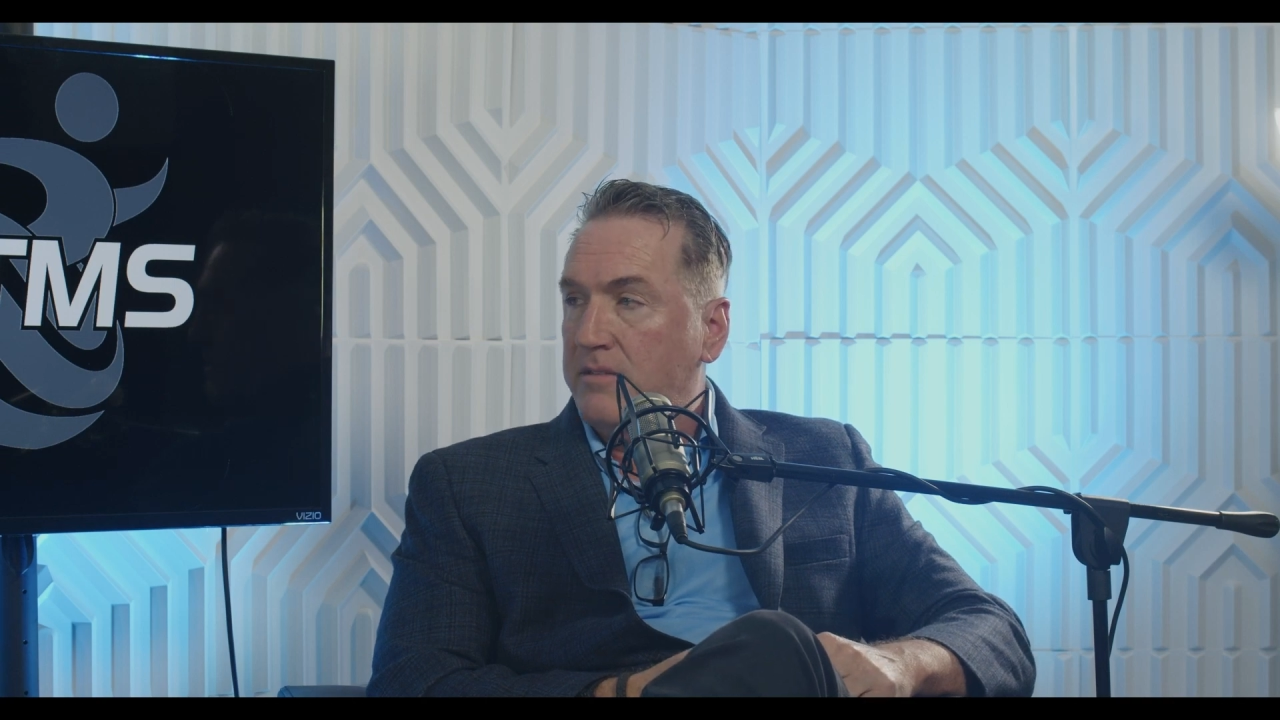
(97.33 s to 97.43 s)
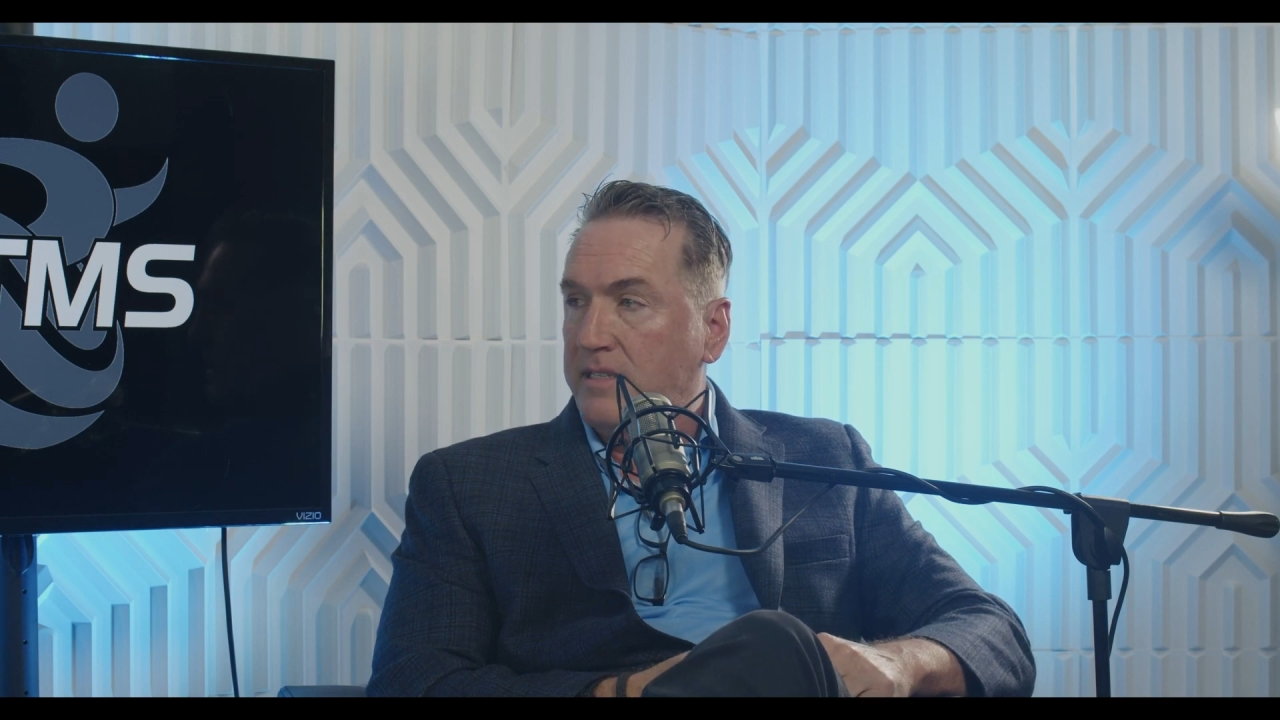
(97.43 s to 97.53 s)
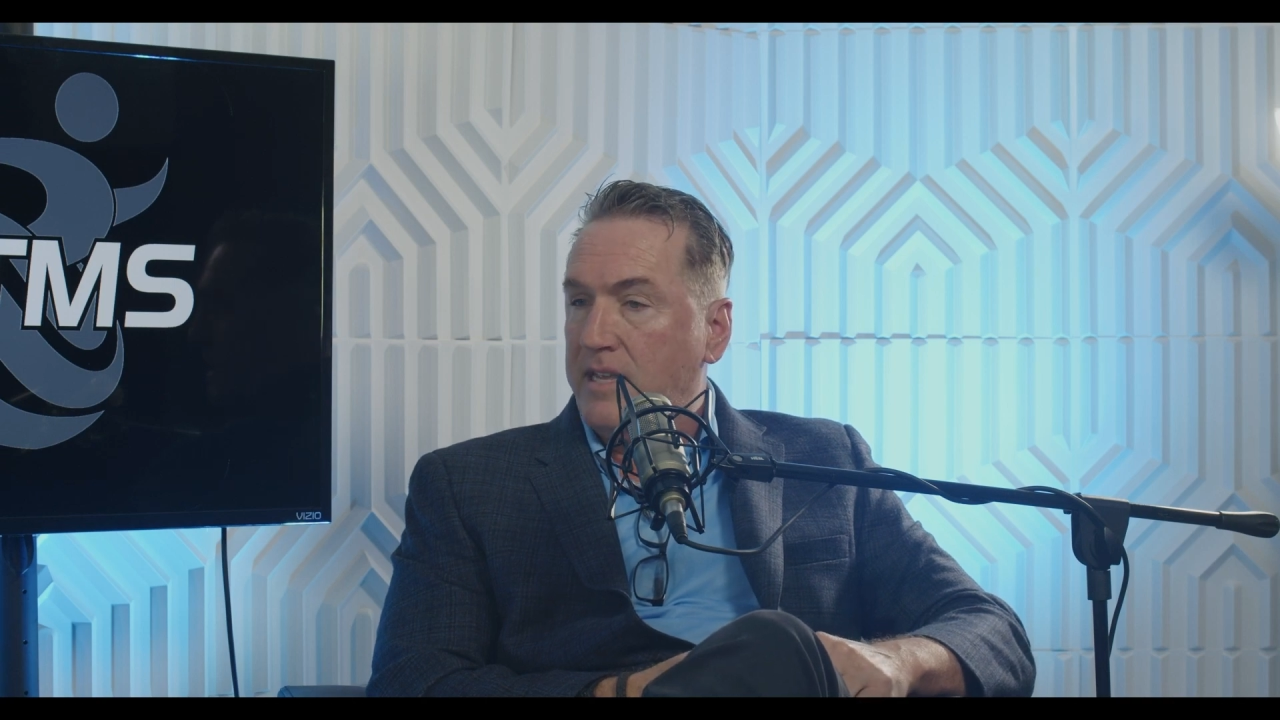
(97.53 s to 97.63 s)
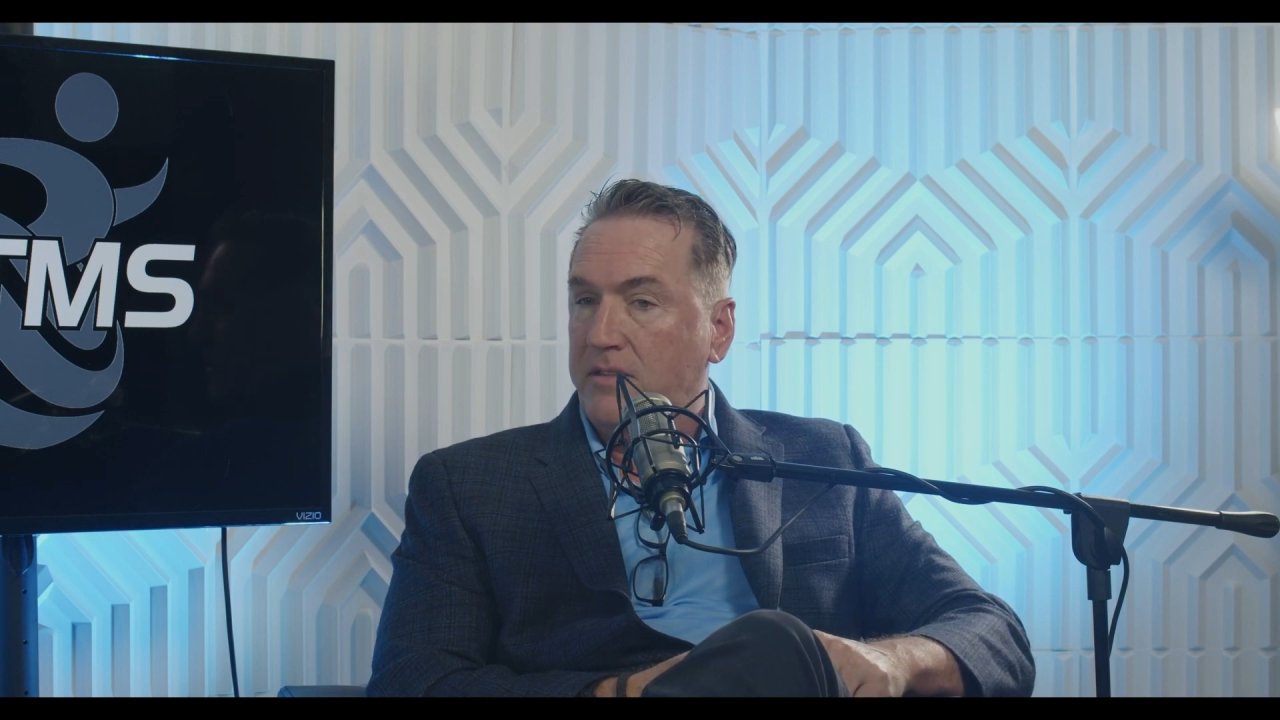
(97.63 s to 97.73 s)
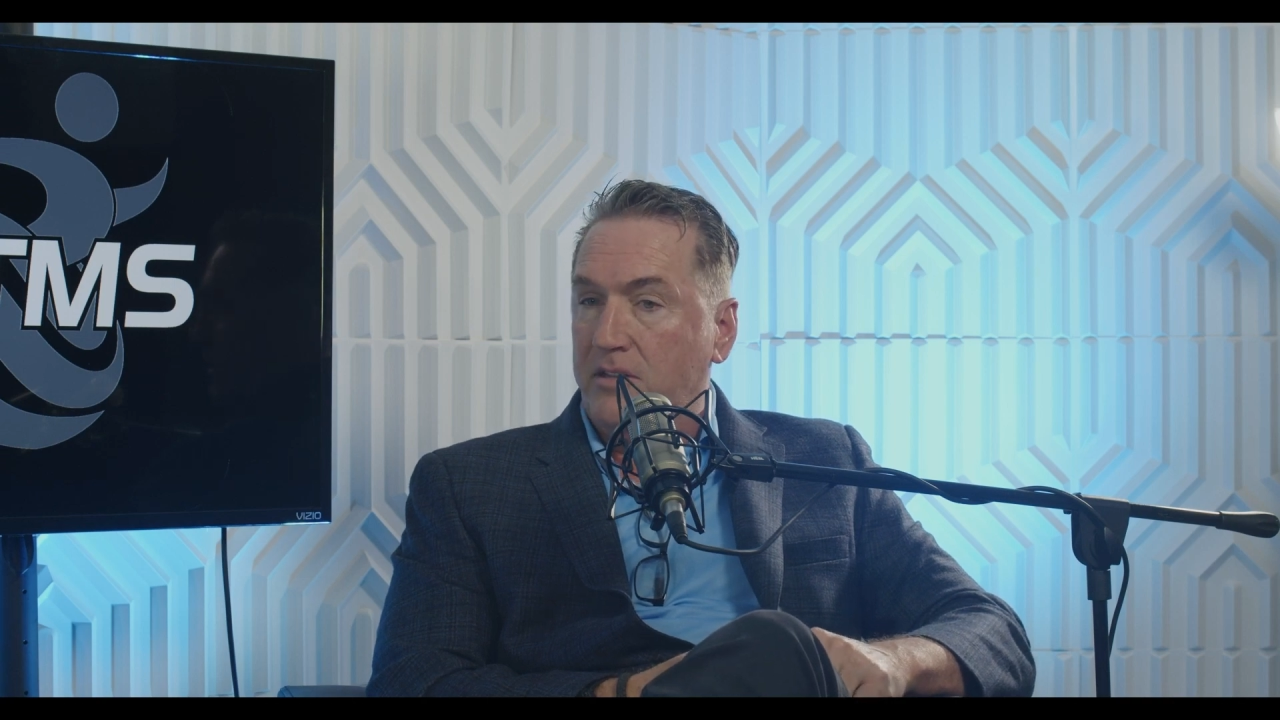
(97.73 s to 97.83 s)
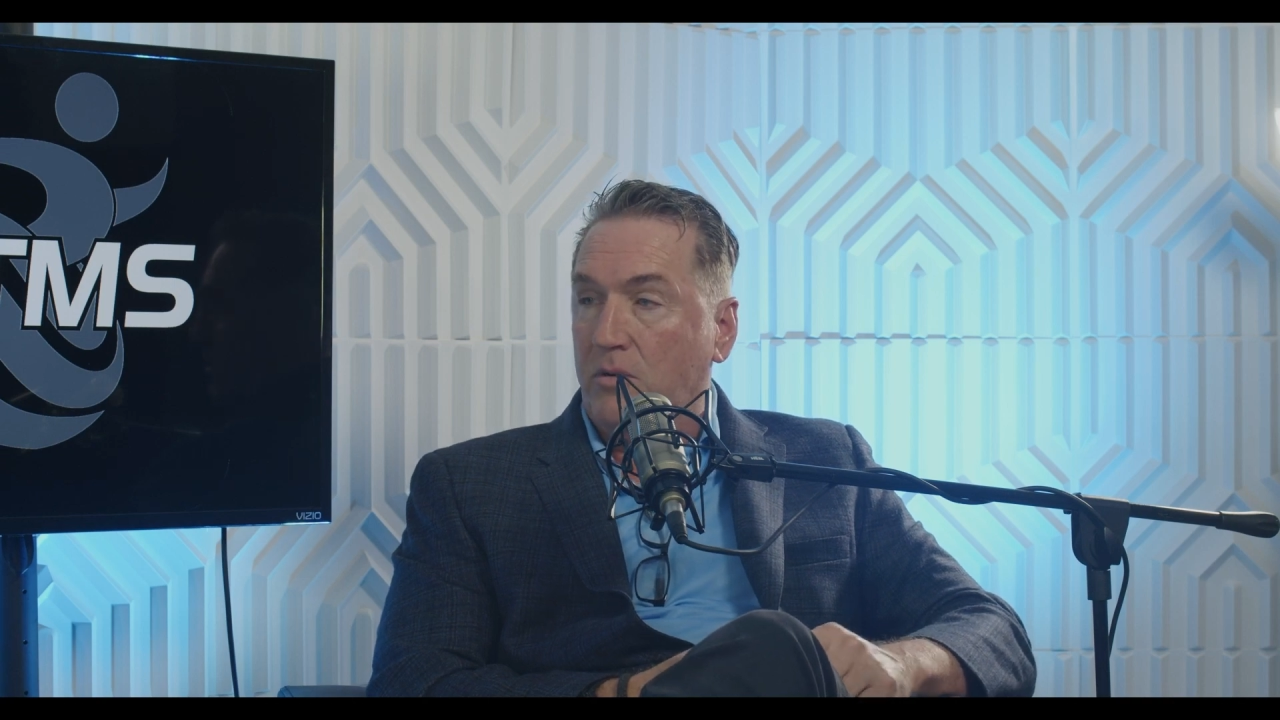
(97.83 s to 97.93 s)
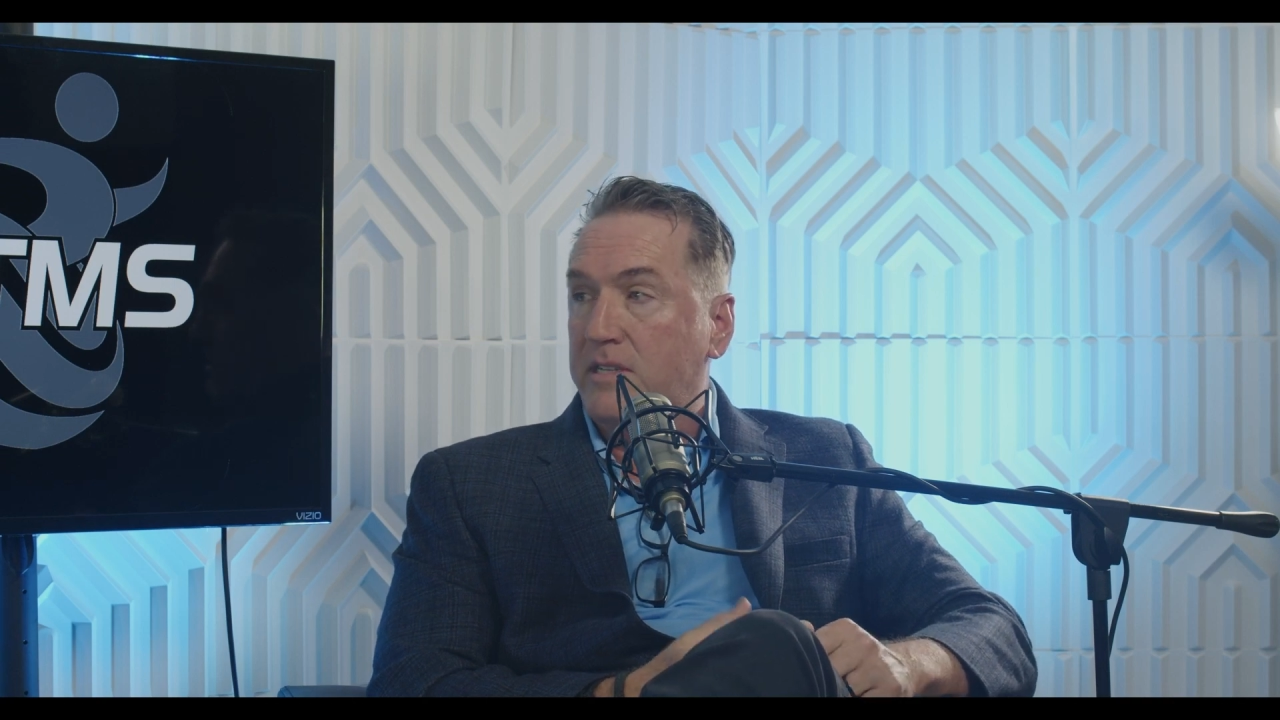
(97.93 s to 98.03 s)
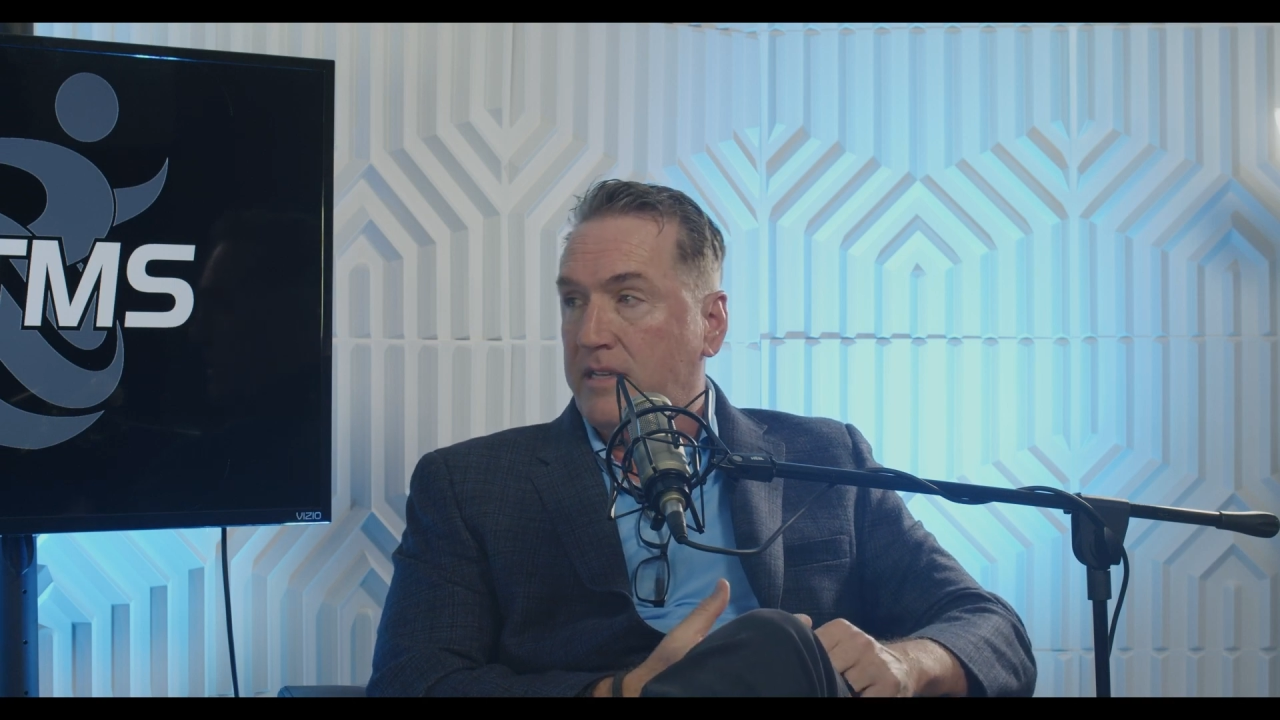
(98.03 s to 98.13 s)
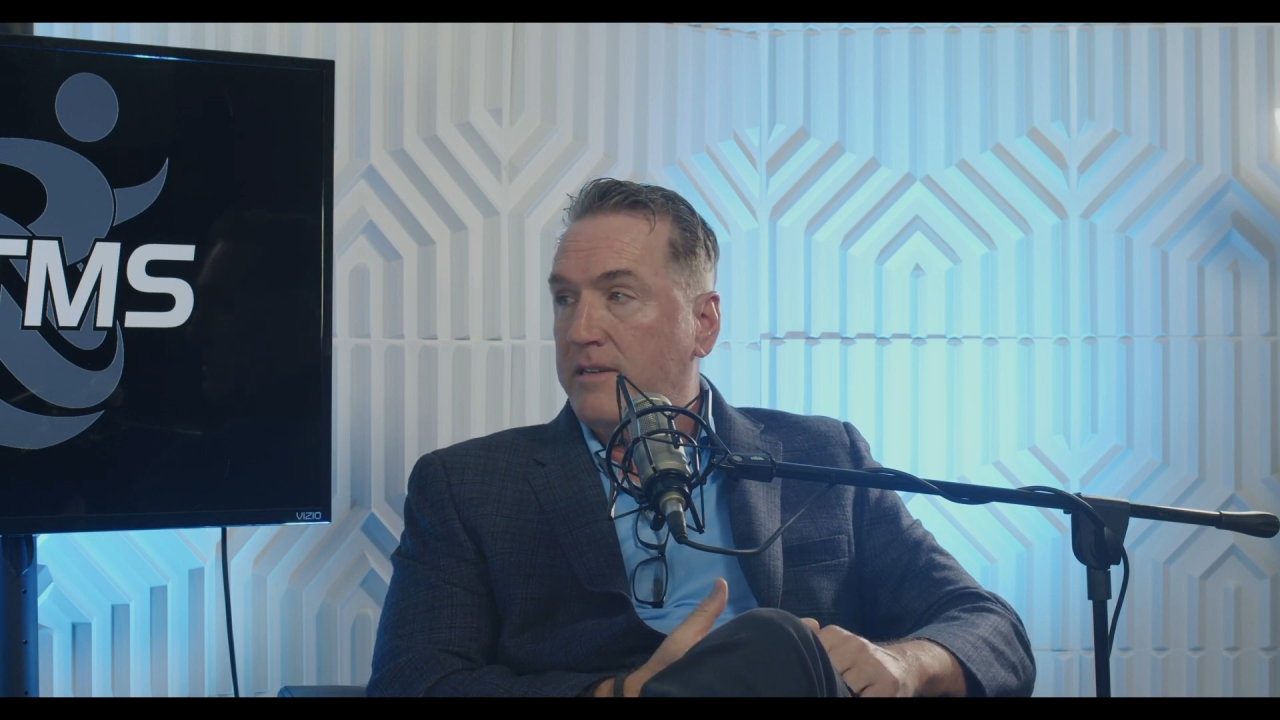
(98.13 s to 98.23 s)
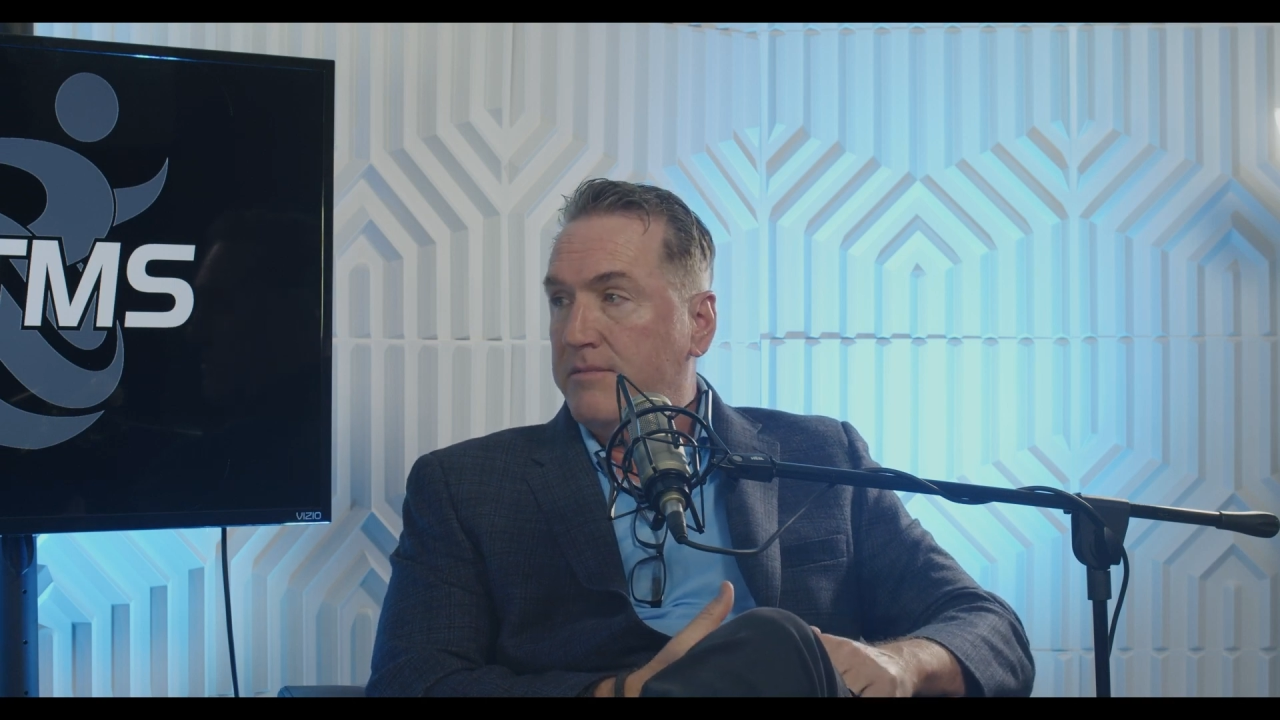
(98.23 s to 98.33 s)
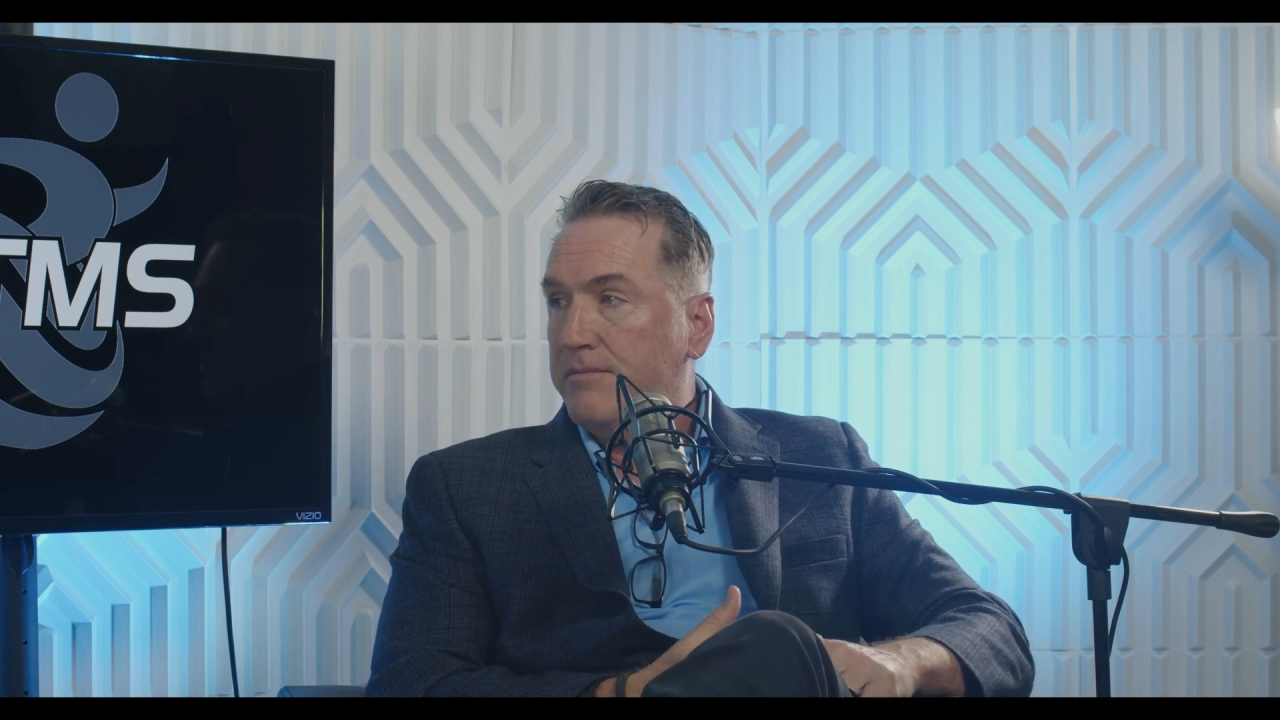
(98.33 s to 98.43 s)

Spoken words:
and take the noise out.